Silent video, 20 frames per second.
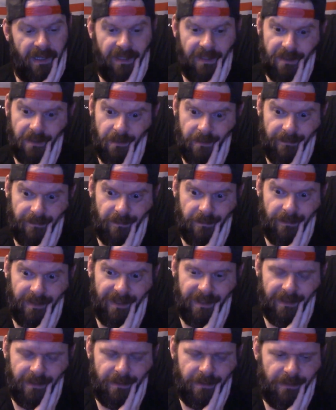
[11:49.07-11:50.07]
and I still have to
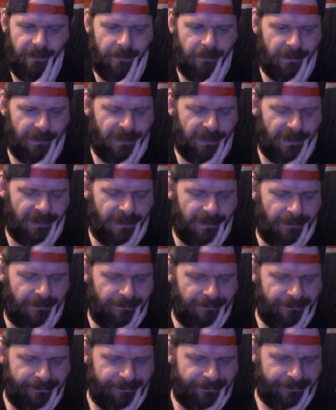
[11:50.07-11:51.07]
read it too.
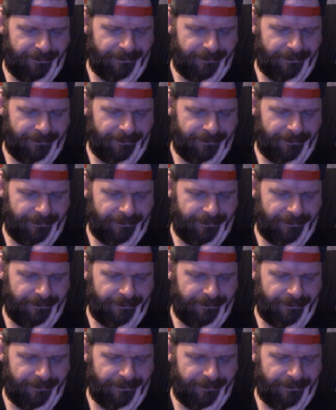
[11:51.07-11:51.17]
Um,